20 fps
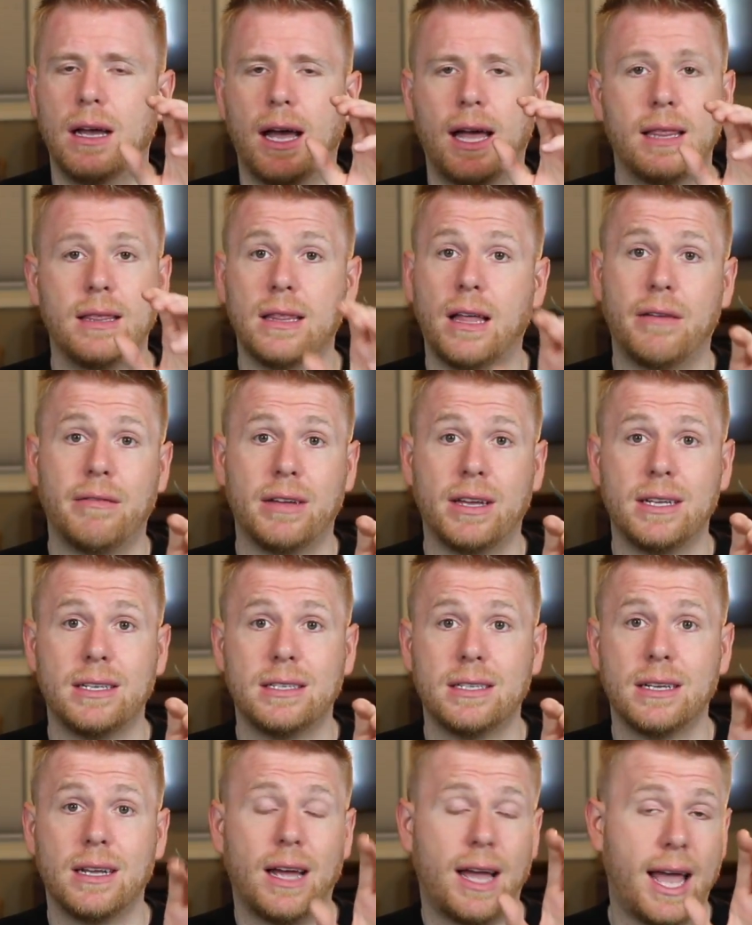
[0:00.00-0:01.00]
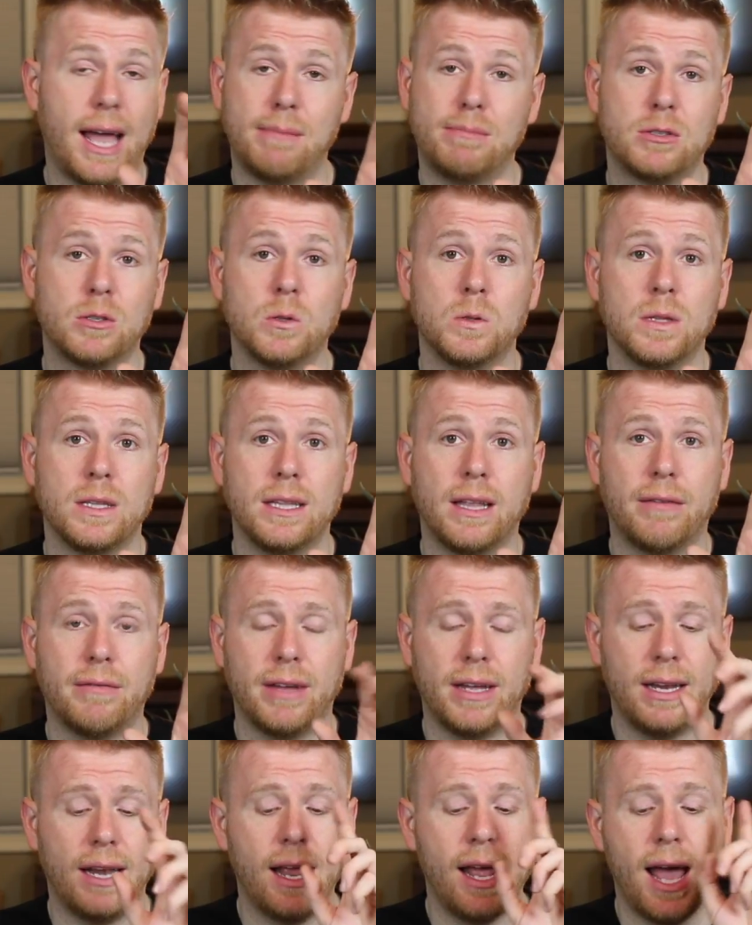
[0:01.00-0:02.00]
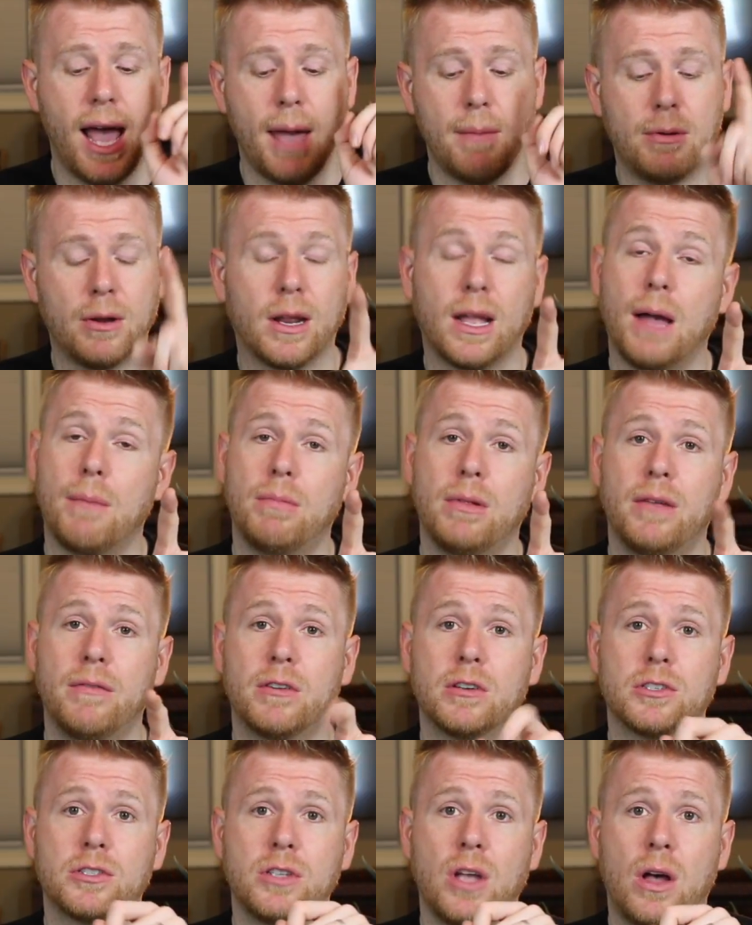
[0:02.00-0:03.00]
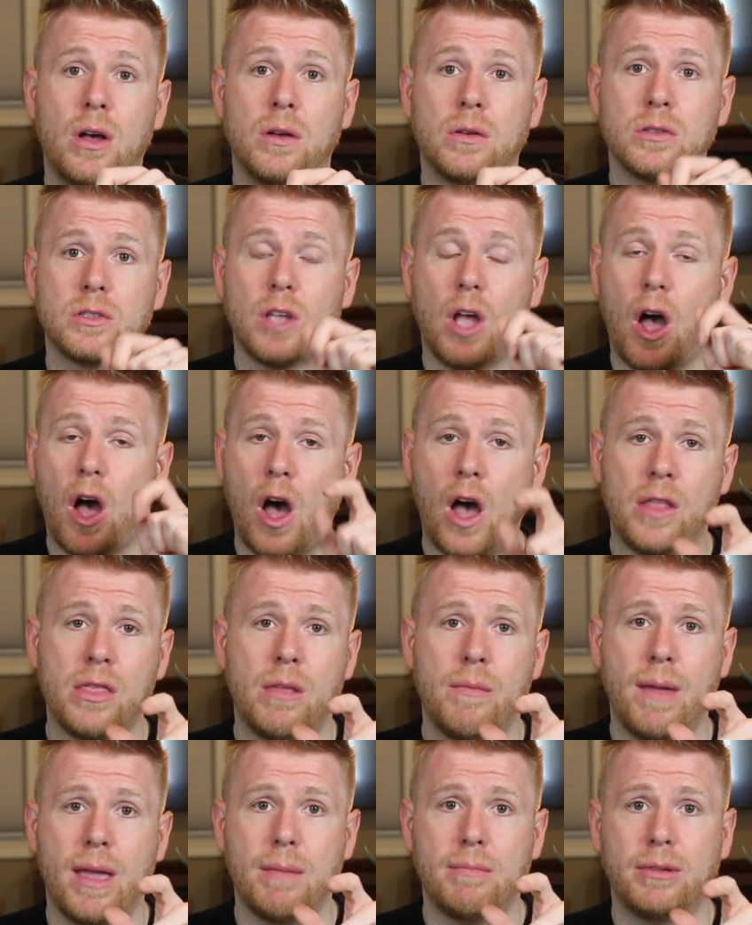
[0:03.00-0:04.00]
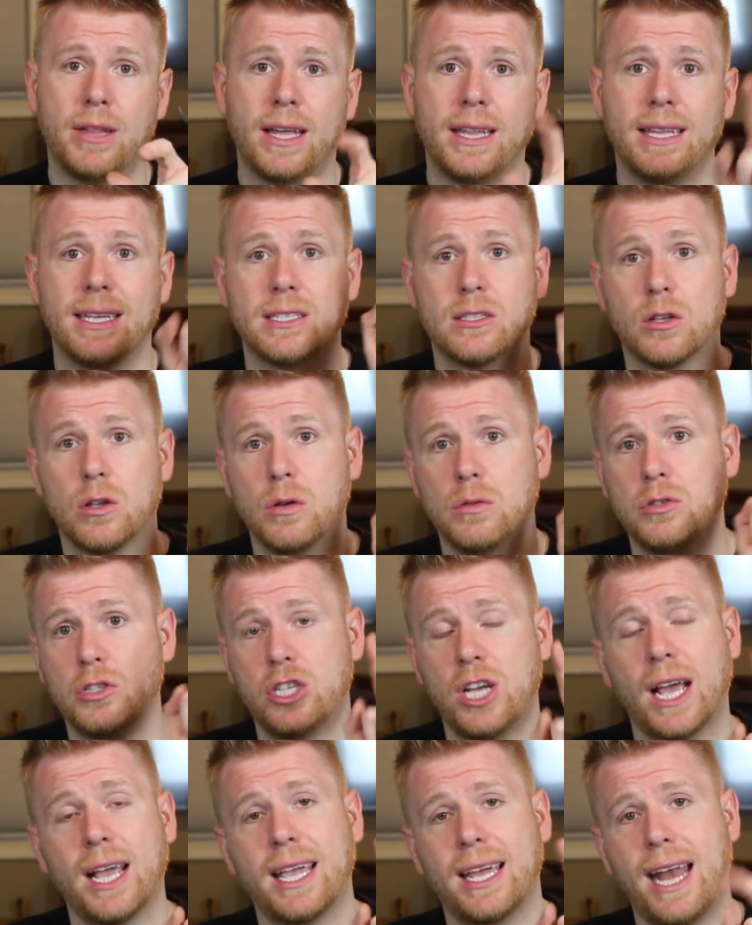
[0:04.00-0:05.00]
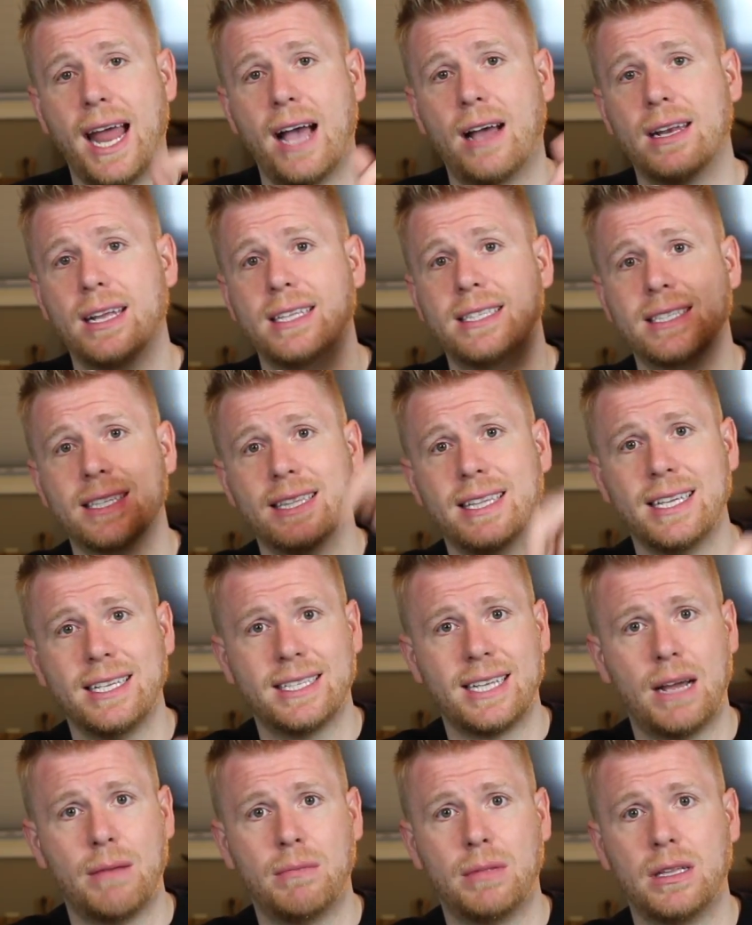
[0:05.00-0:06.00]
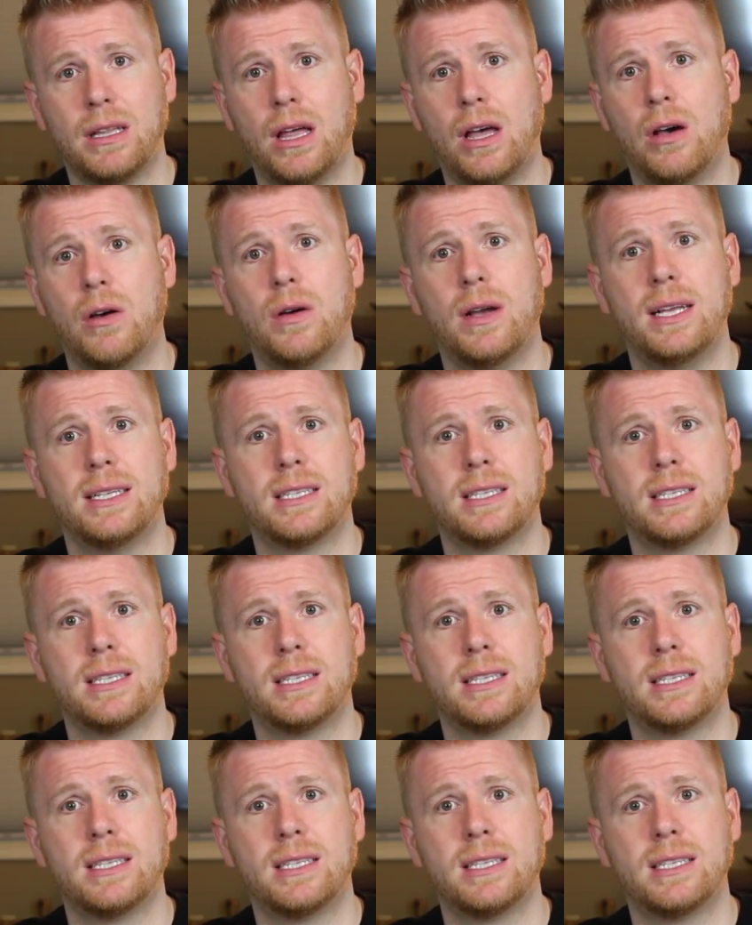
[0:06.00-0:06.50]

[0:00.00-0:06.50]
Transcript: I love it, absolutely love it. I put a couple of her songs on the May playlist. Go check it out. It's linked down below.